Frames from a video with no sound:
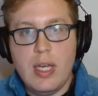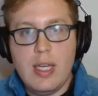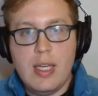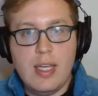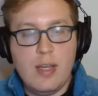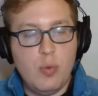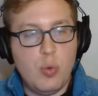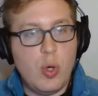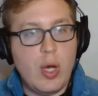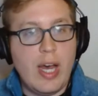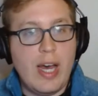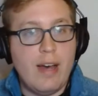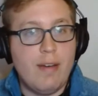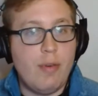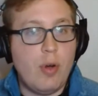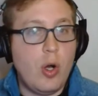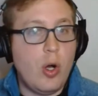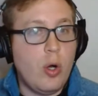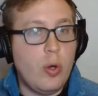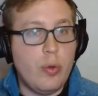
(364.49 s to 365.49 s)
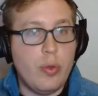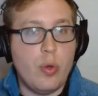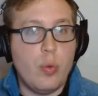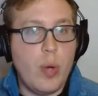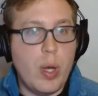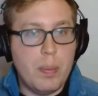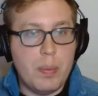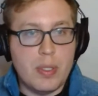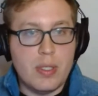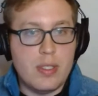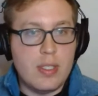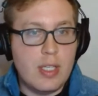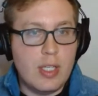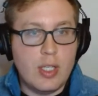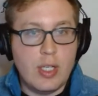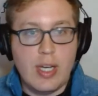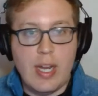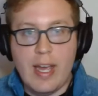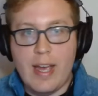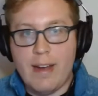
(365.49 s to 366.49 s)
He will have all the weapons he
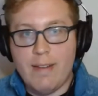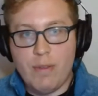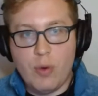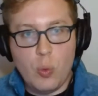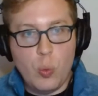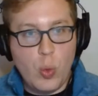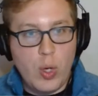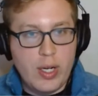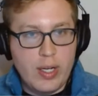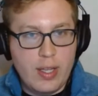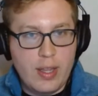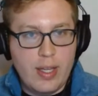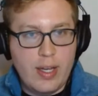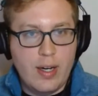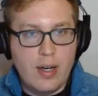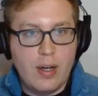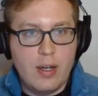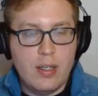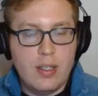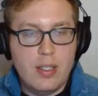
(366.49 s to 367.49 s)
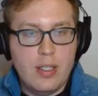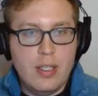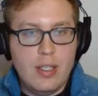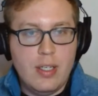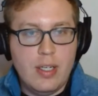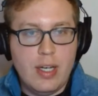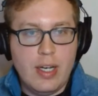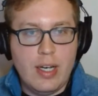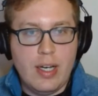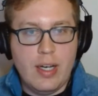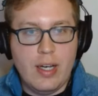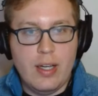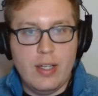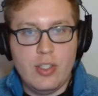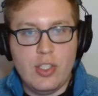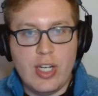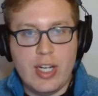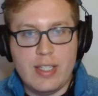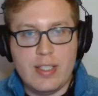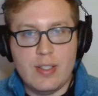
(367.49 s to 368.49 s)
could ever want there.
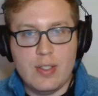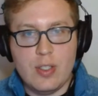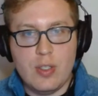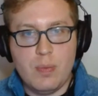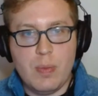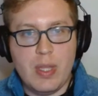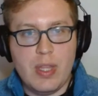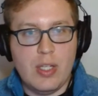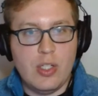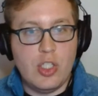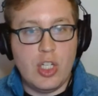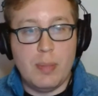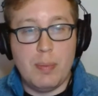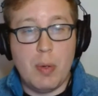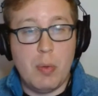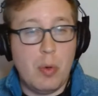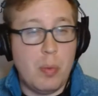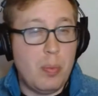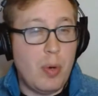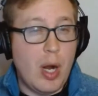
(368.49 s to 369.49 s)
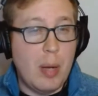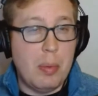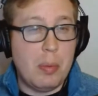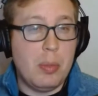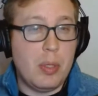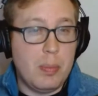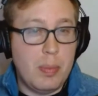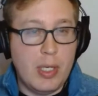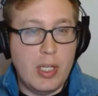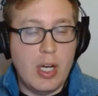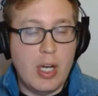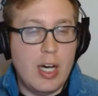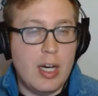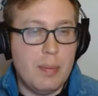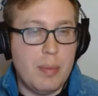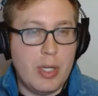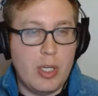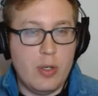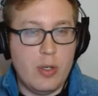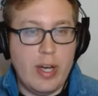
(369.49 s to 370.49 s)
Jackson Smith and Jigba will probably be
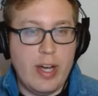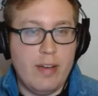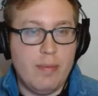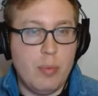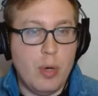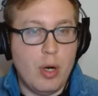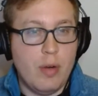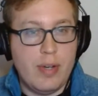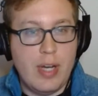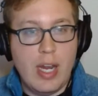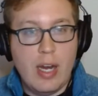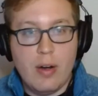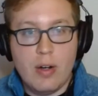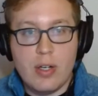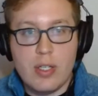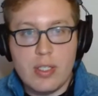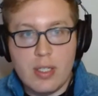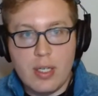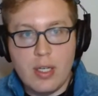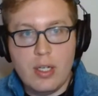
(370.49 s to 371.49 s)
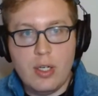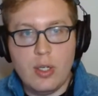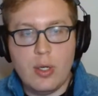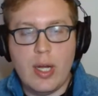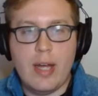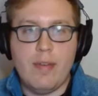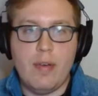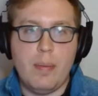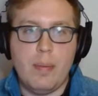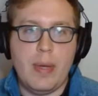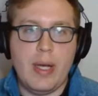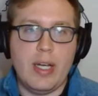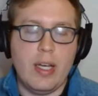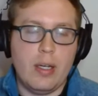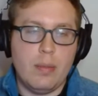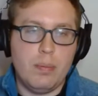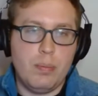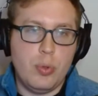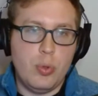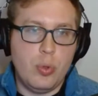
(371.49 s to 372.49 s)
gone, but he'll have Marvin Harrison. You'll have
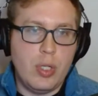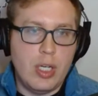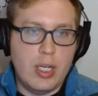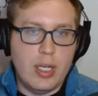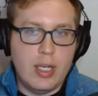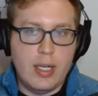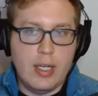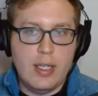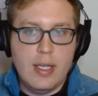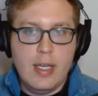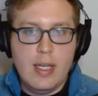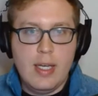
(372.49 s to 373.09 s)
Emeka Egbuka.